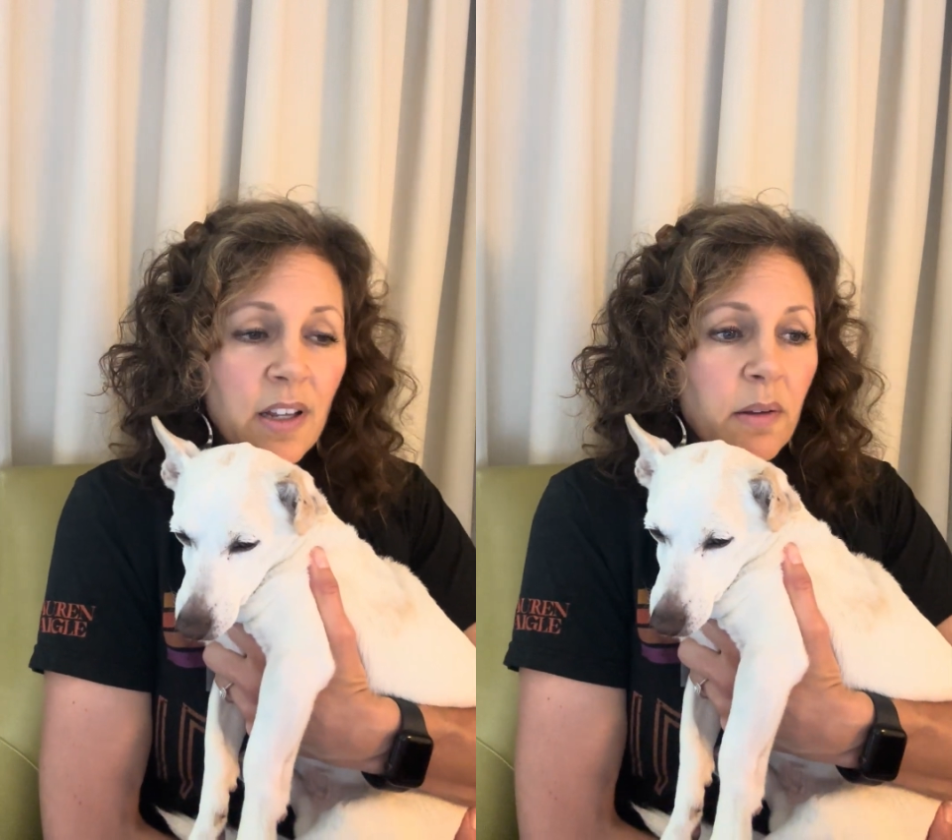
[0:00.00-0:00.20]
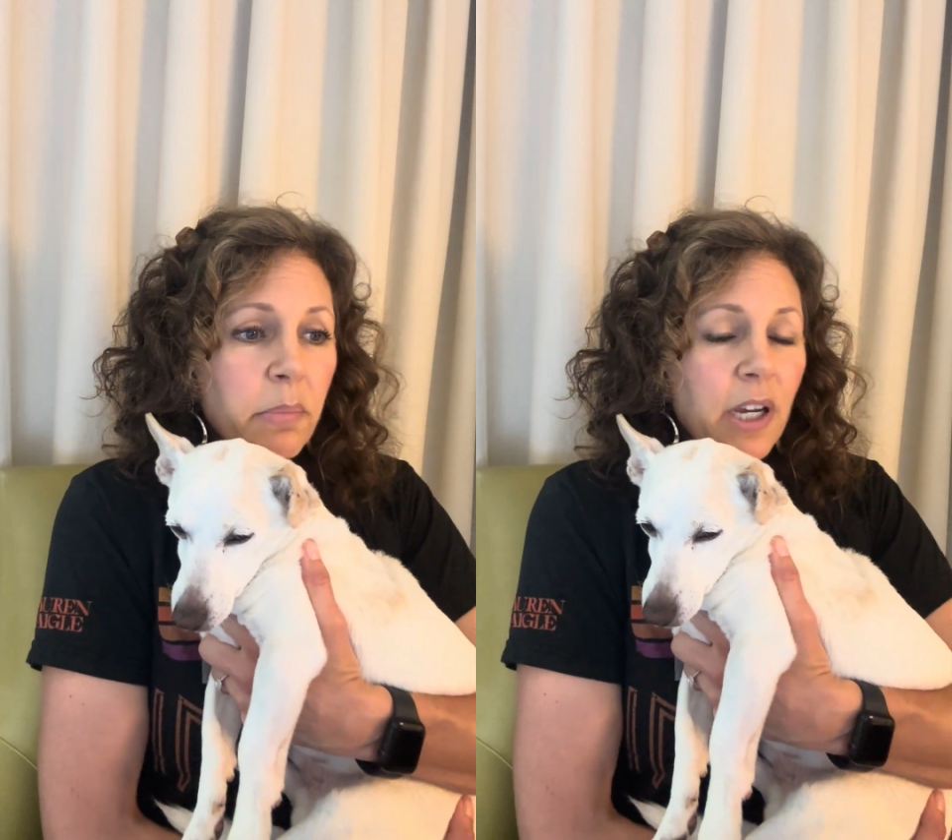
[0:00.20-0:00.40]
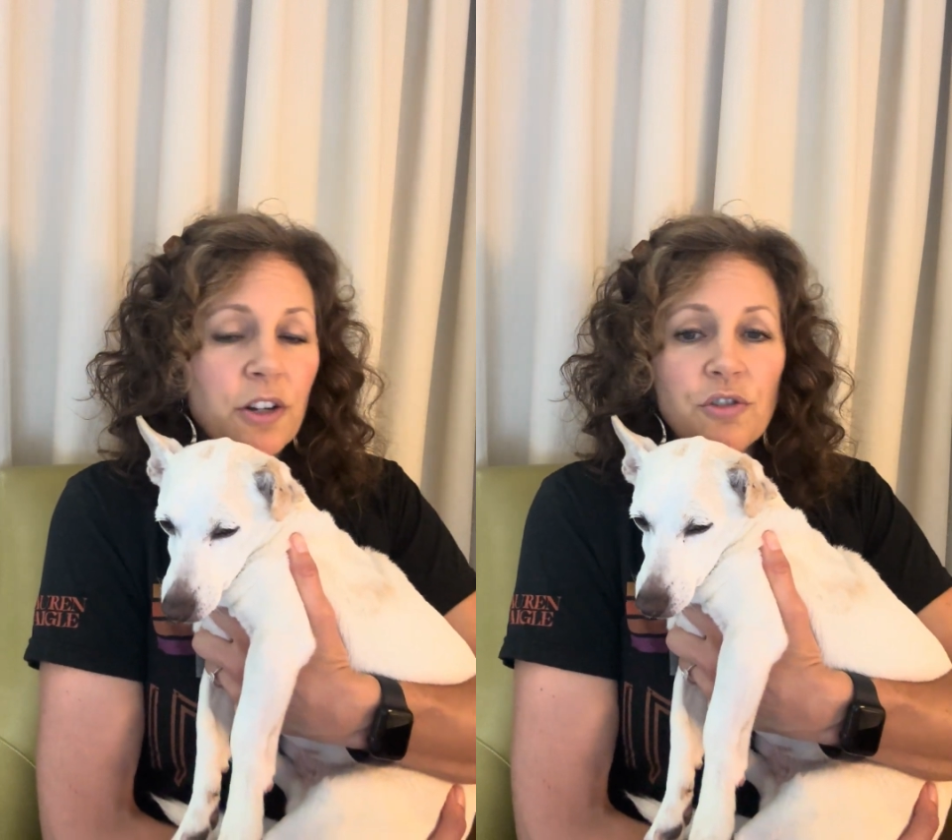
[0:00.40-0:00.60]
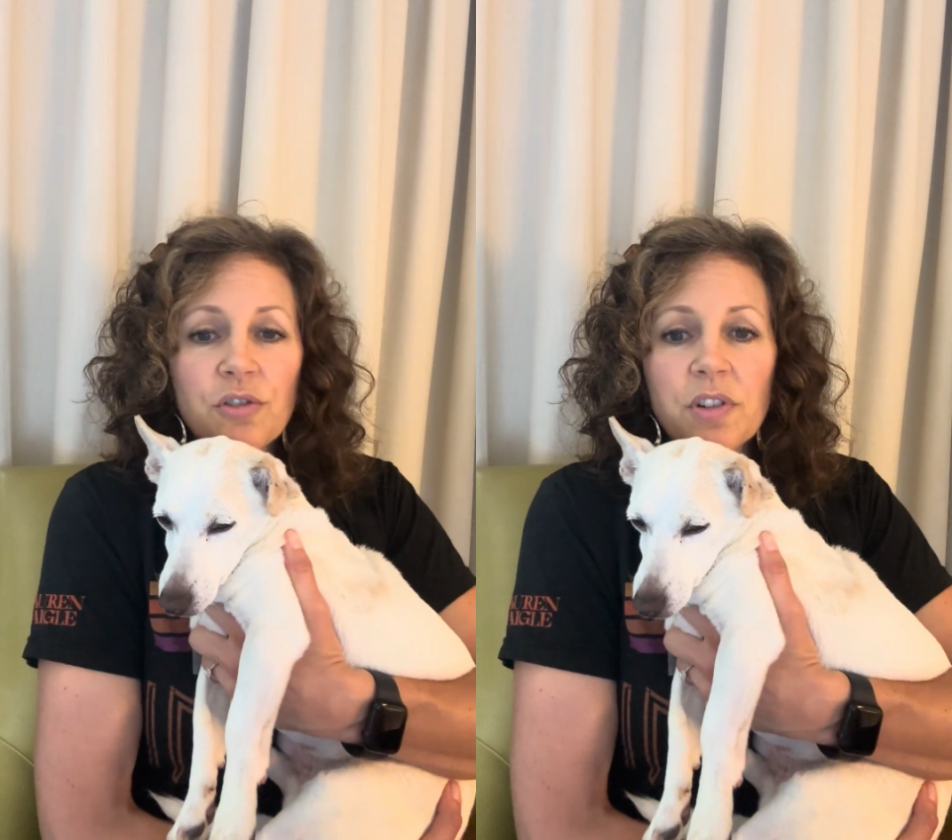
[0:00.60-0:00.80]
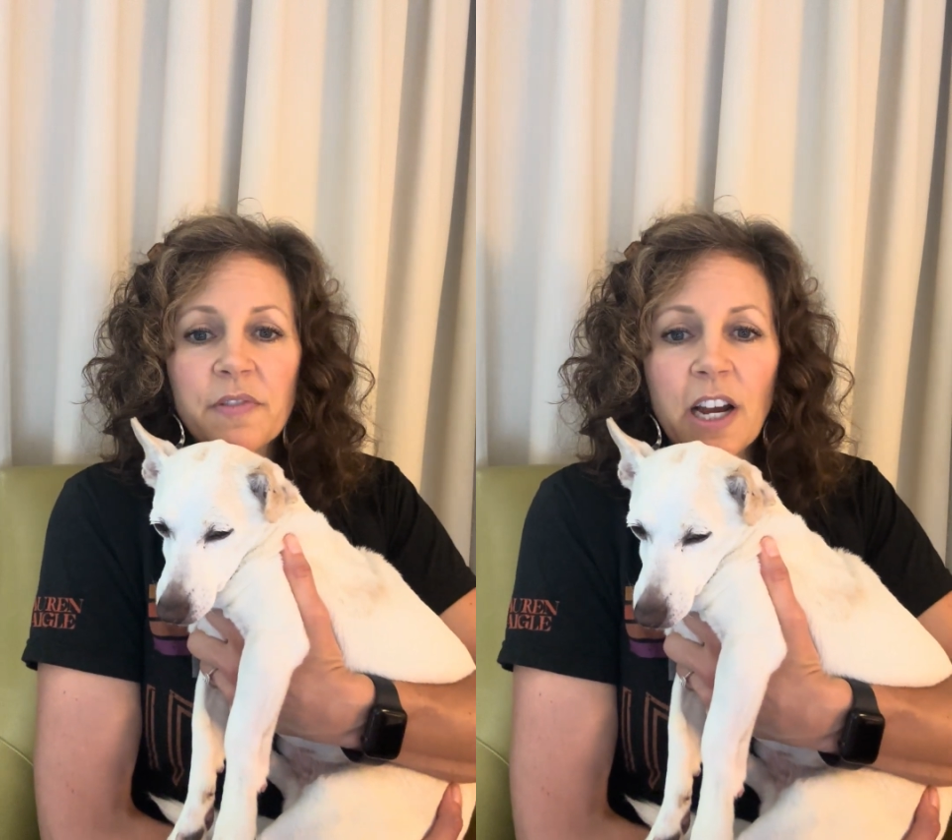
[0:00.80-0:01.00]
pay
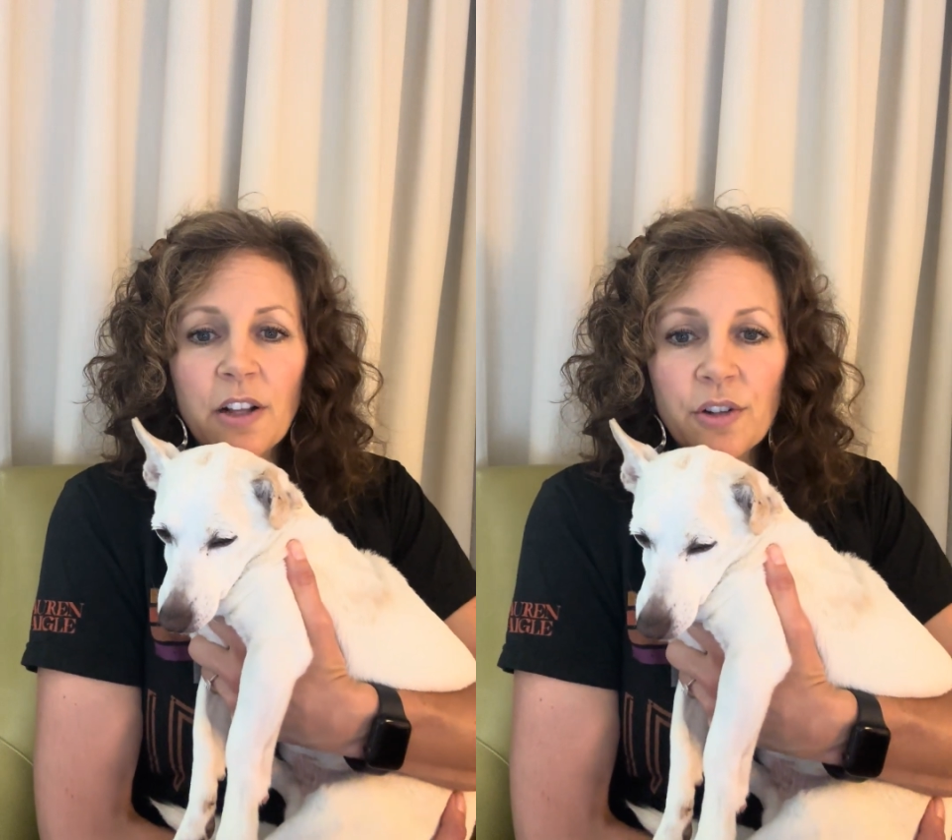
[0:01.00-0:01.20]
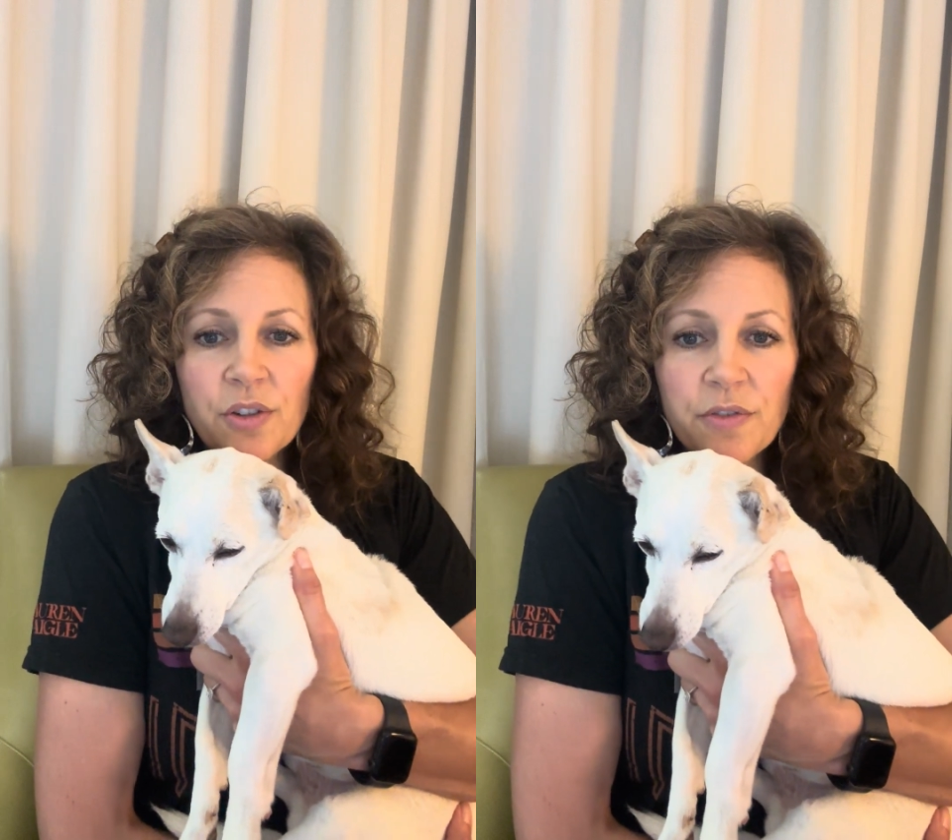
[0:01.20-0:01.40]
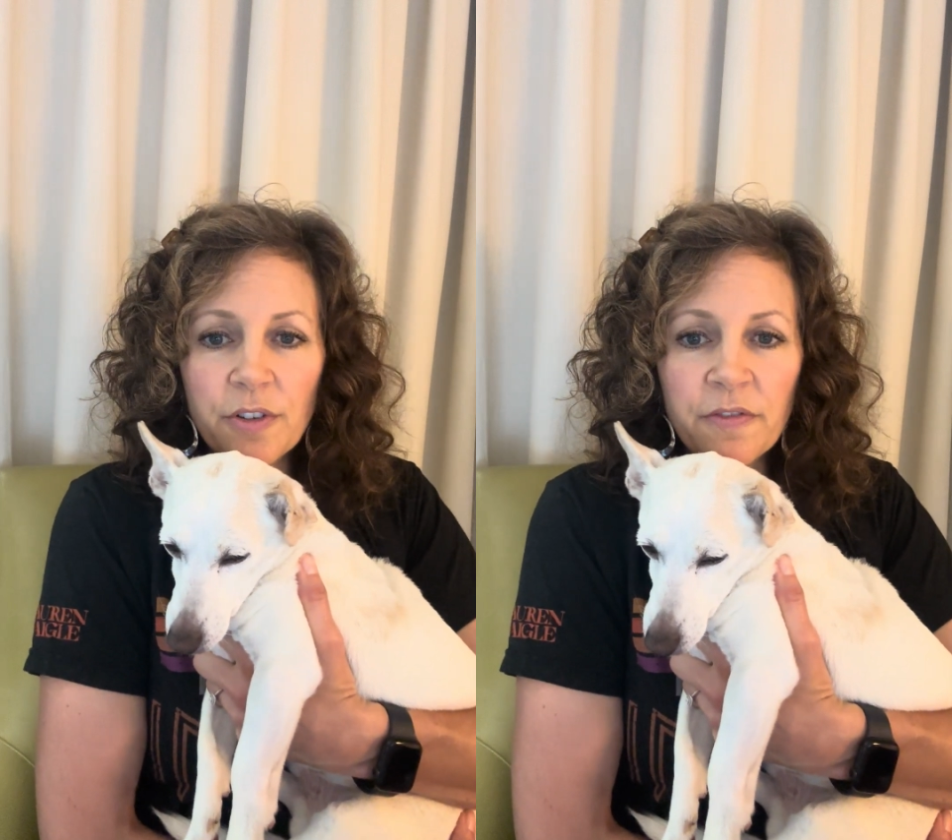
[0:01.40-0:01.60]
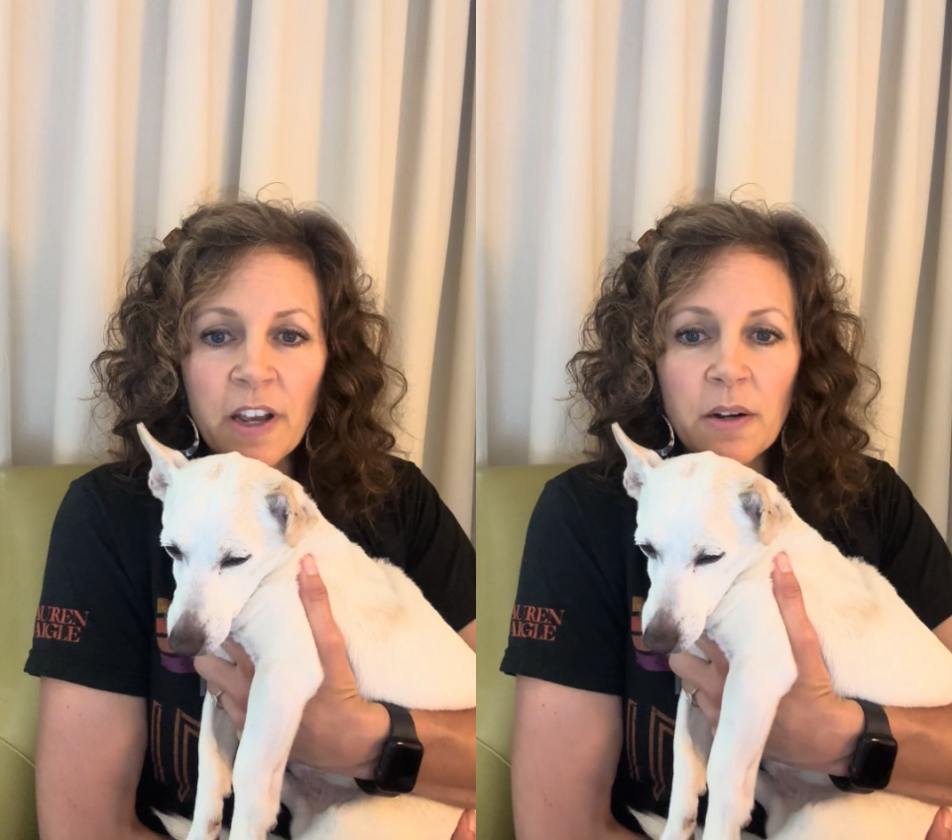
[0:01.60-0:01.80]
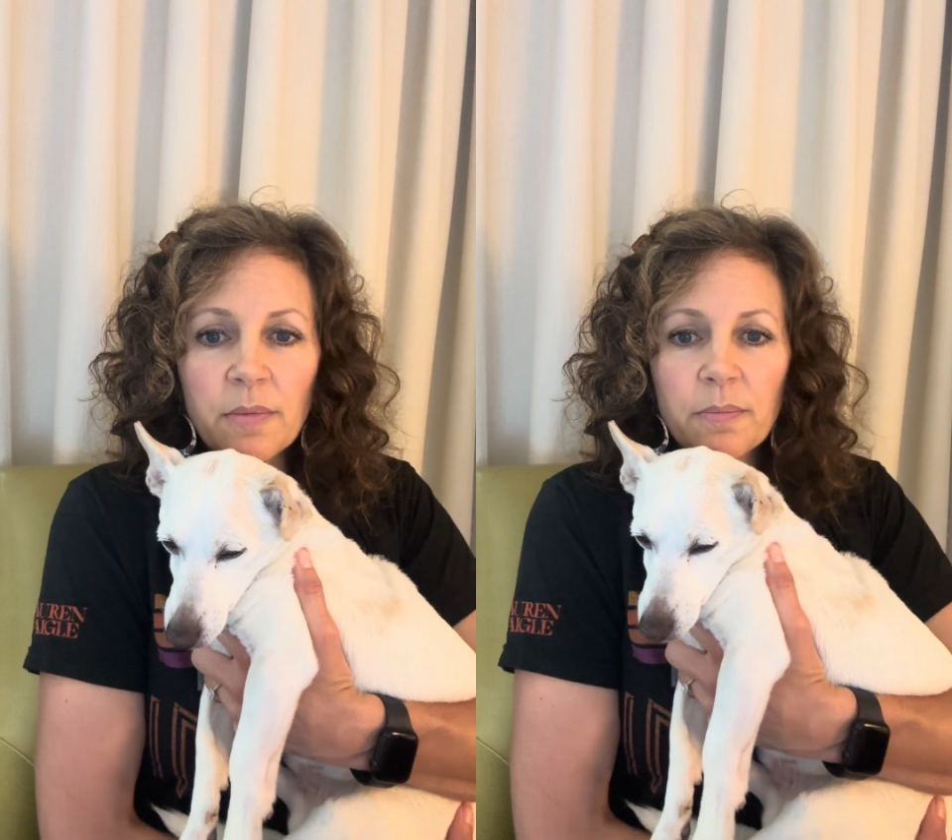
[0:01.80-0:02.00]
hundreds of dollars for
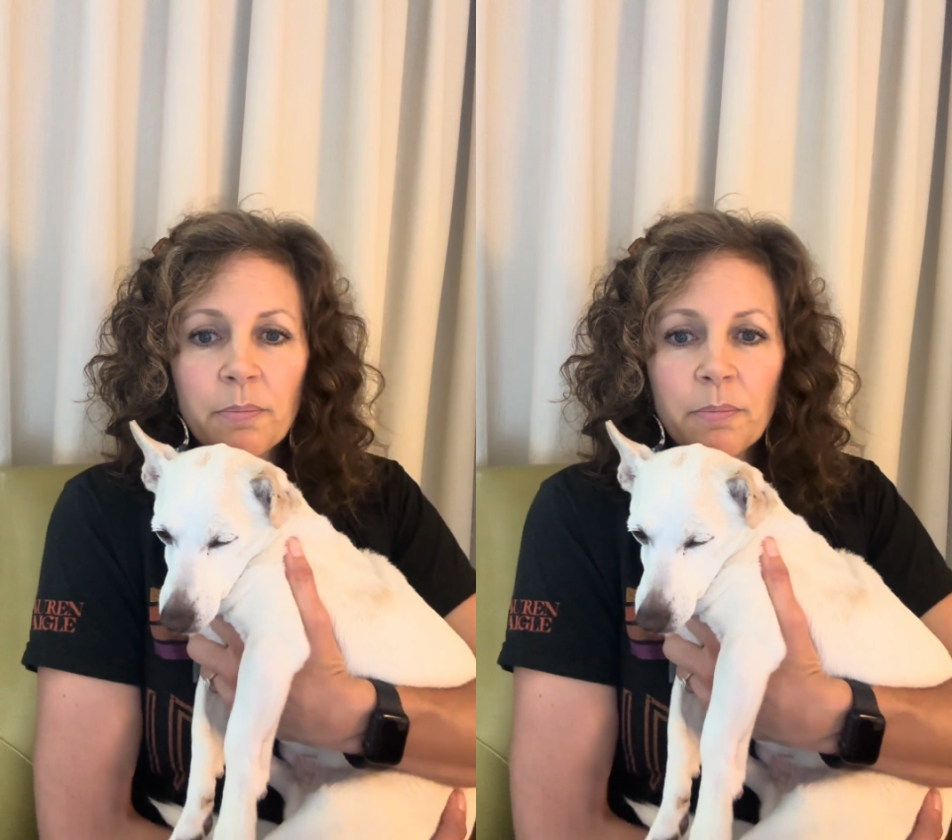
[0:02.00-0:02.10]
vet